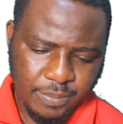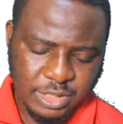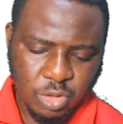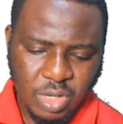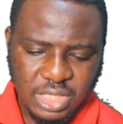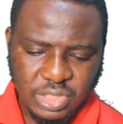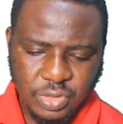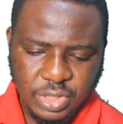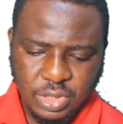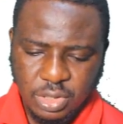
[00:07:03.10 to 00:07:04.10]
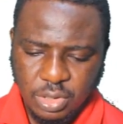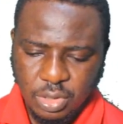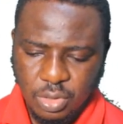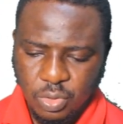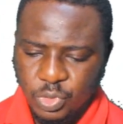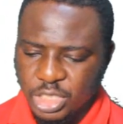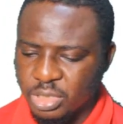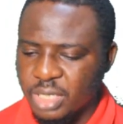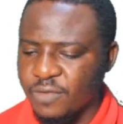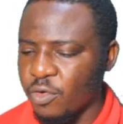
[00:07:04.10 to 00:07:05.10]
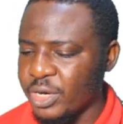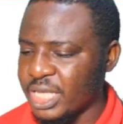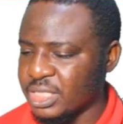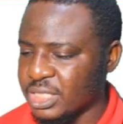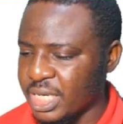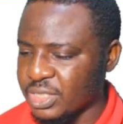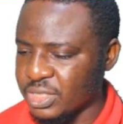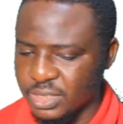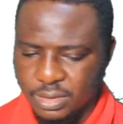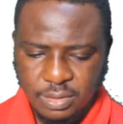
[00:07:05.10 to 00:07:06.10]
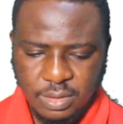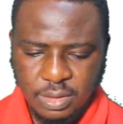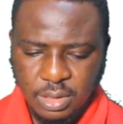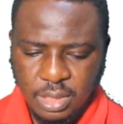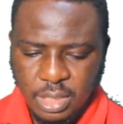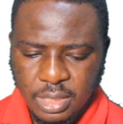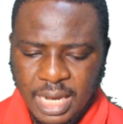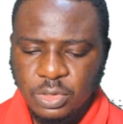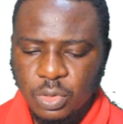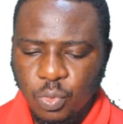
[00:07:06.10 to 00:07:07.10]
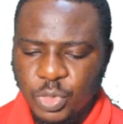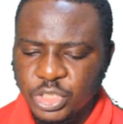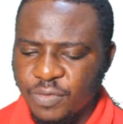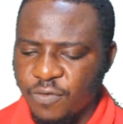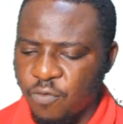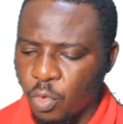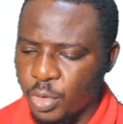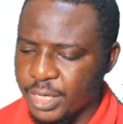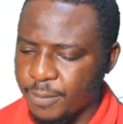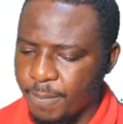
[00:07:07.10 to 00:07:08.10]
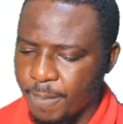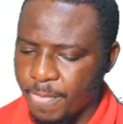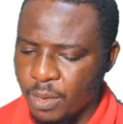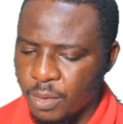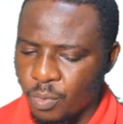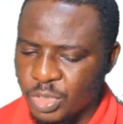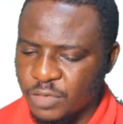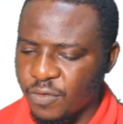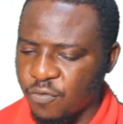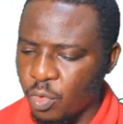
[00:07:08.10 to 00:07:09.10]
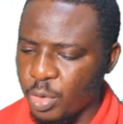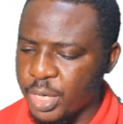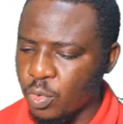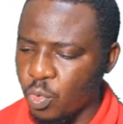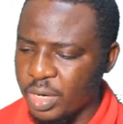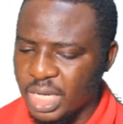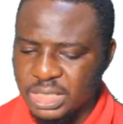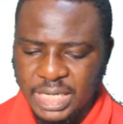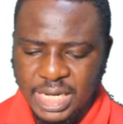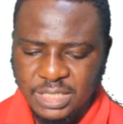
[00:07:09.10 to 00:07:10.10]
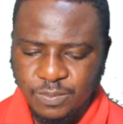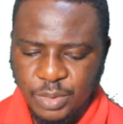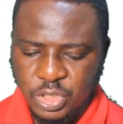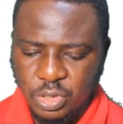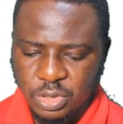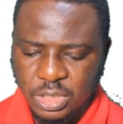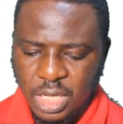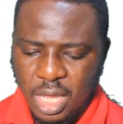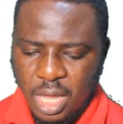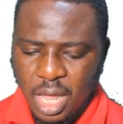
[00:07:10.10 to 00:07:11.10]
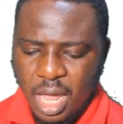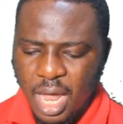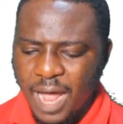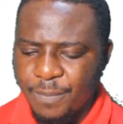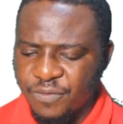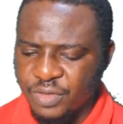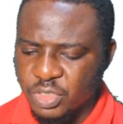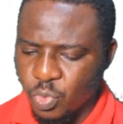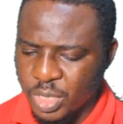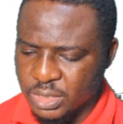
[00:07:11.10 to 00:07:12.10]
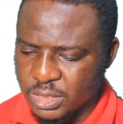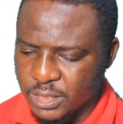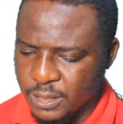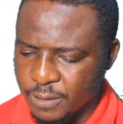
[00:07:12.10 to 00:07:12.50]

particular series, we shall take the following exercises. That which of the following quadratic expressions are perfect squares?